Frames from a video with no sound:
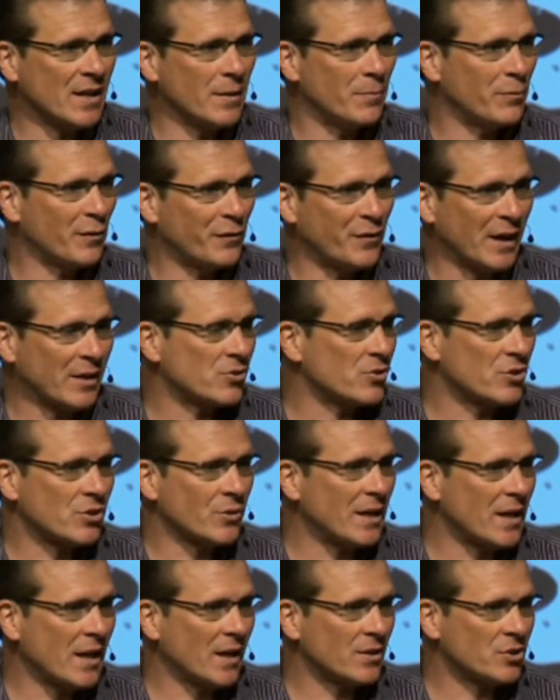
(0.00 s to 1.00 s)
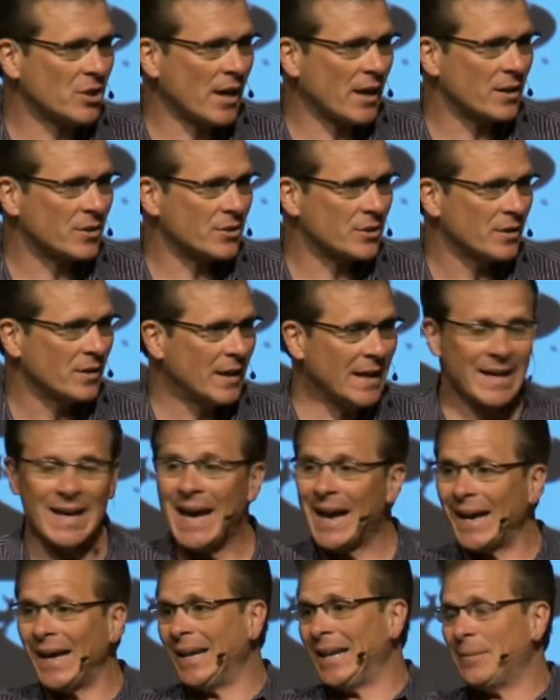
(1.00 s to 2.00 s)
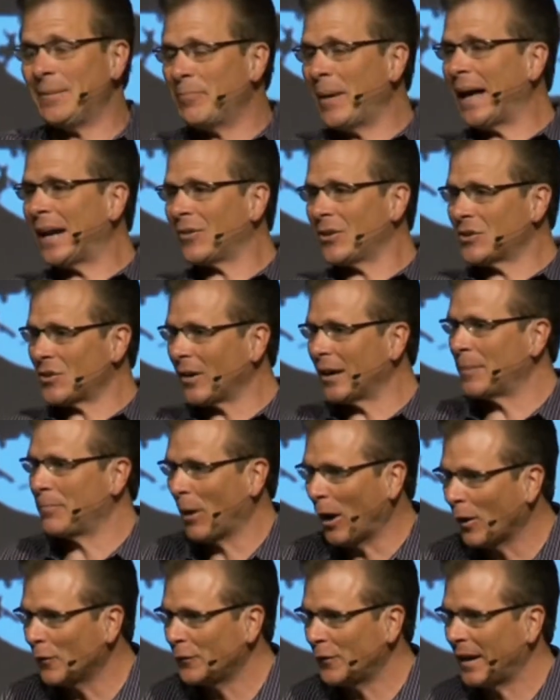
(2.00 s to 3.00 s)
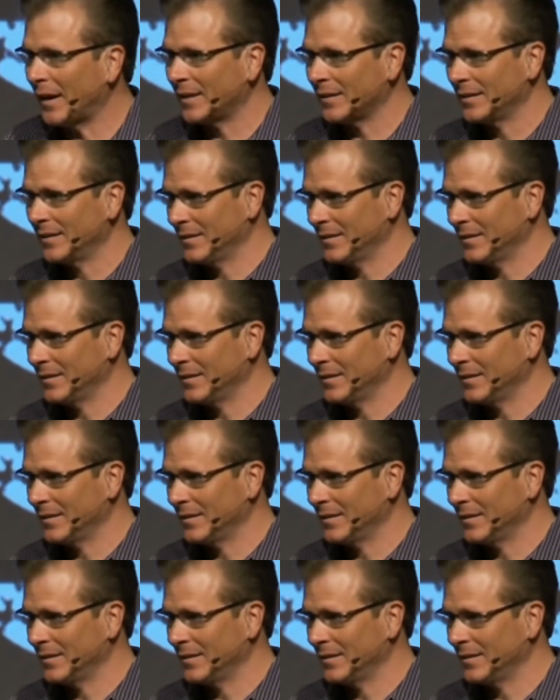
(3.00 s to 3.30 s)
imperfection, so he can't change. He can't get any better. He's already perfect.